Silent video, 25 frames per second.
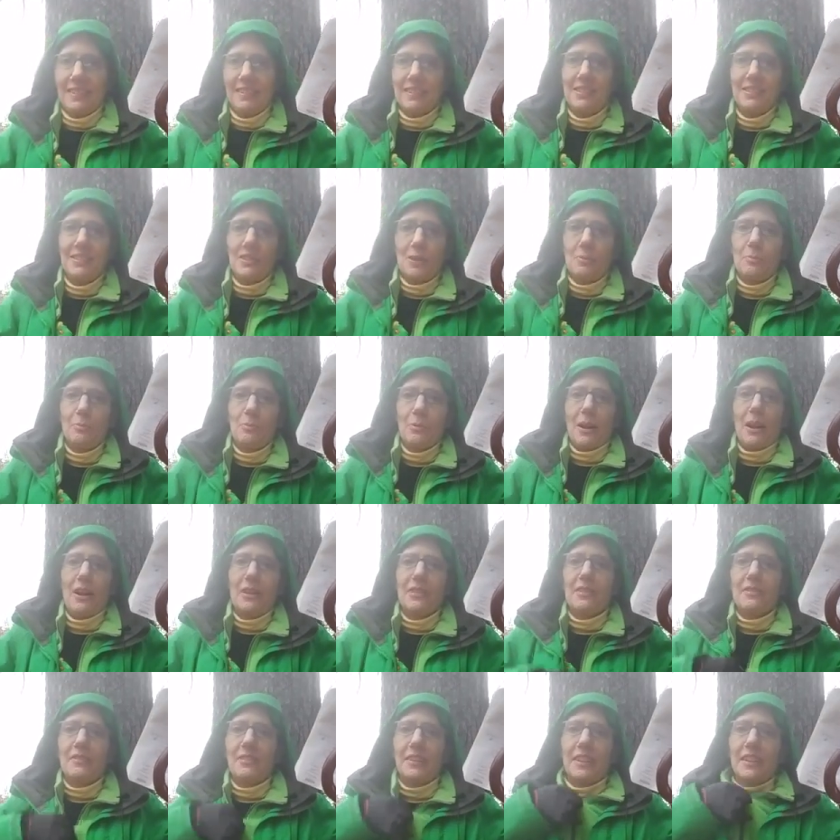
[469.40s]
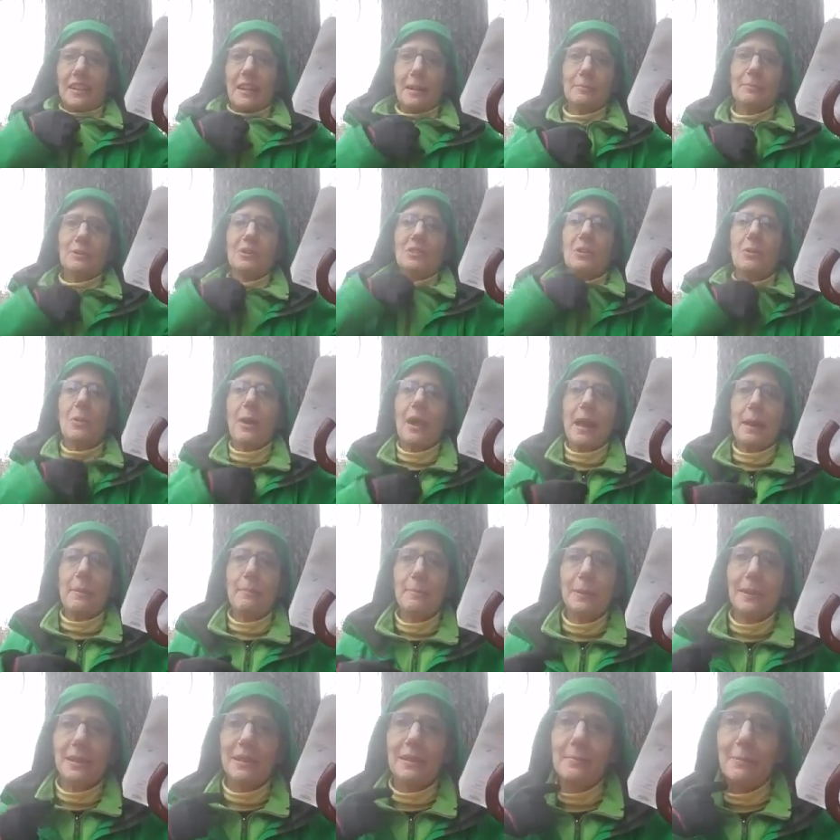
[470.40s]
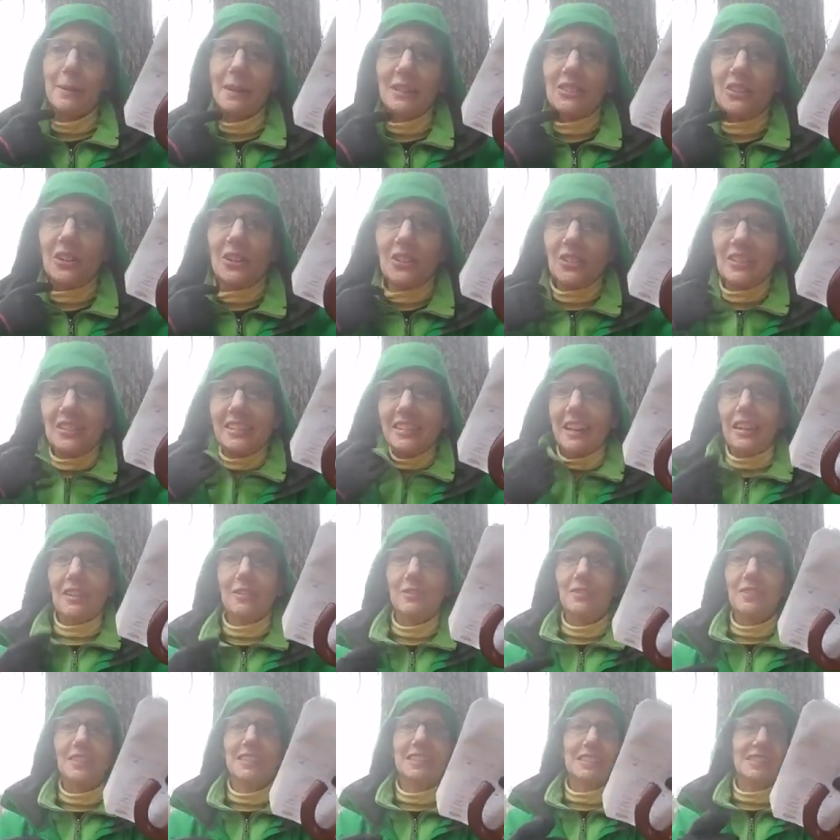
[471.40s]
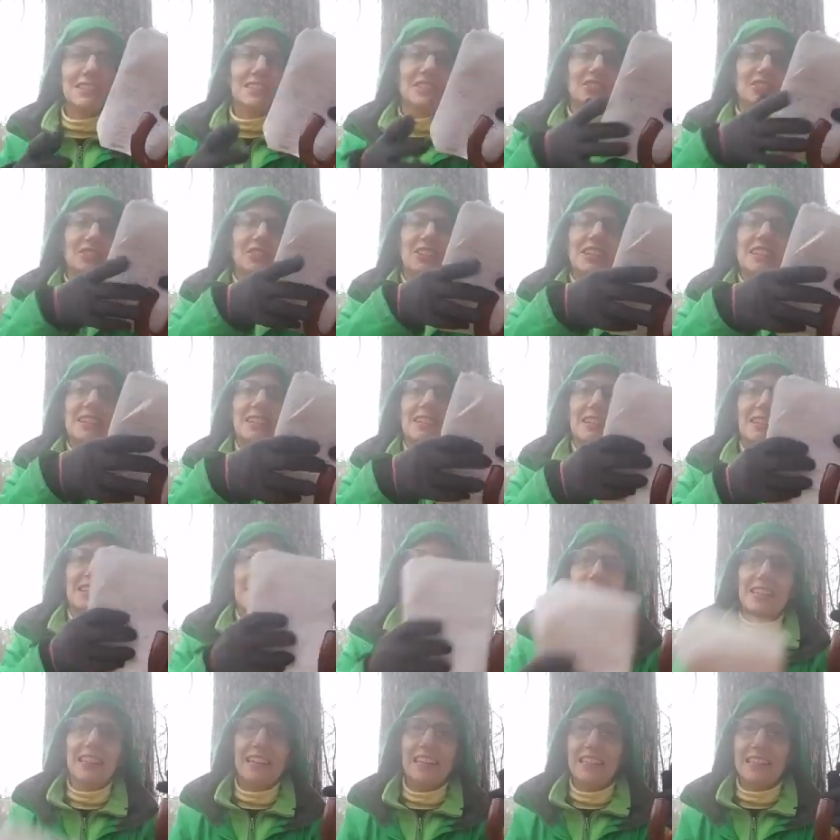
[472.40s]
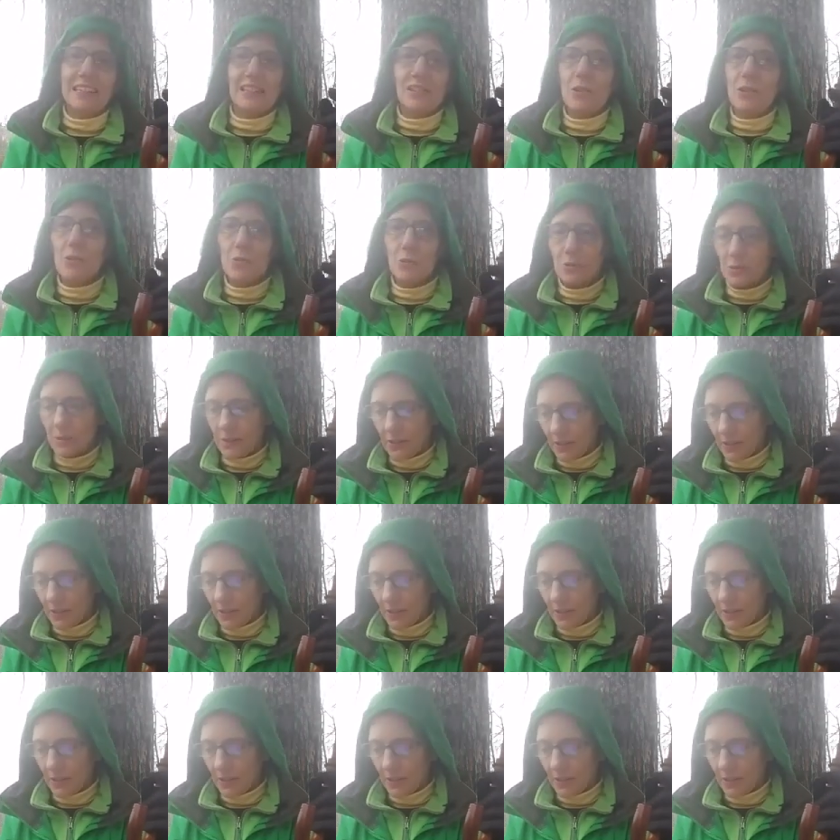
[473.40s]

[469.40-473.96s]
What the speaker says: so proud of it. I'm so happy that my turtleneck fits underneath it because I get cold.